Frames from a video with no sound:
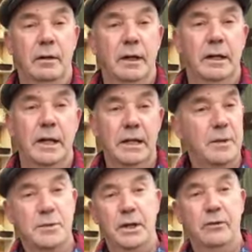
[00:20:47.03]
and I
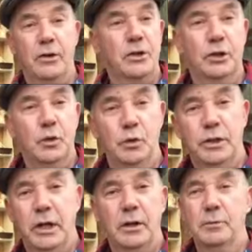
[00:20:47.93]
keep saying to Roger, don't
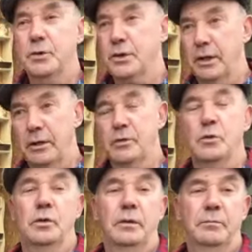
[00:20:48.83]
dig it up, just let it
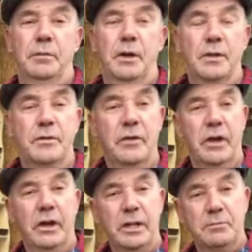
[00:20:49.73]
grow, because if you
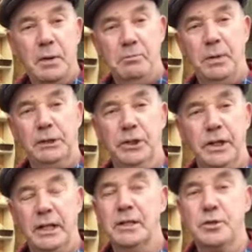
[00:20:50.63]
get a nice big patch of
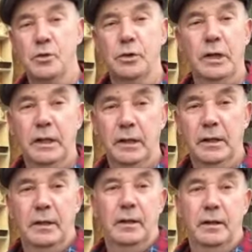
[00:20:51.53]
nettles growing,
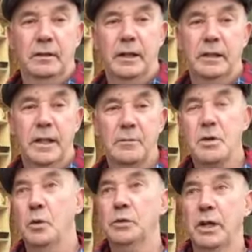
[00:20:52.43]
9 times
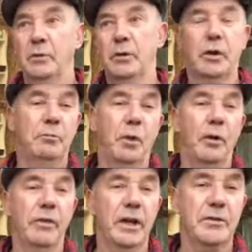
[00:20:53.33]
out of 10 when you've got
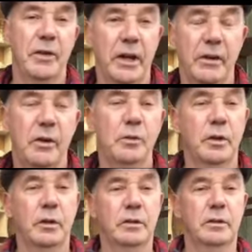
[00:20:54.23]
butterflies flying around,
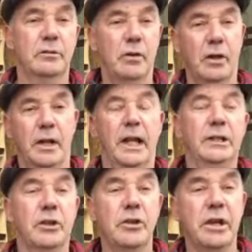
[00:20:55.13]
they'd rather
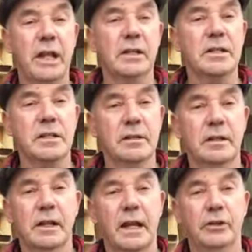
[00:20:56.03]
land on the nettles
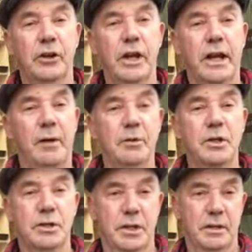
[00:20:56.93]
than land on your
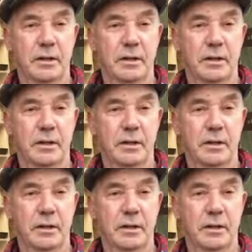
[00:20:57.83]
cabbages.